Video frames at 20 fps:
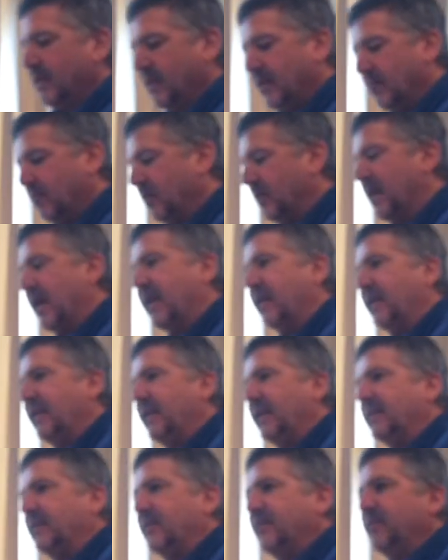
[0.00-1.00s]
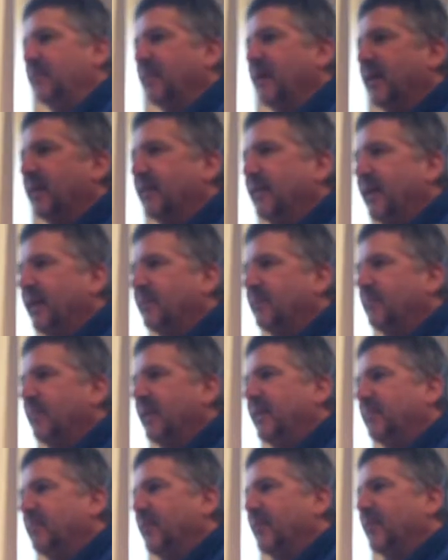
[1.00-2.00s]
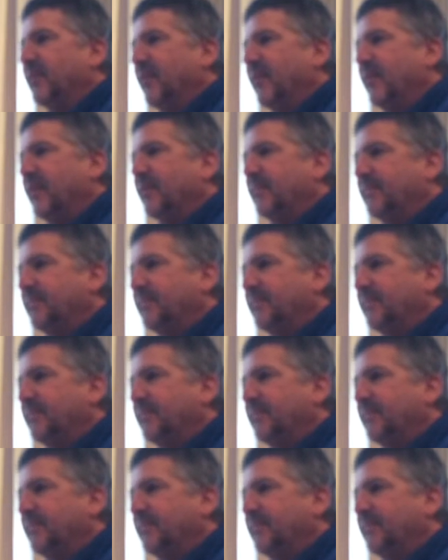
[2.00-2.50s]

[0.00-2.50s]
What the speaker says: What kind of lick do you might like to make per car?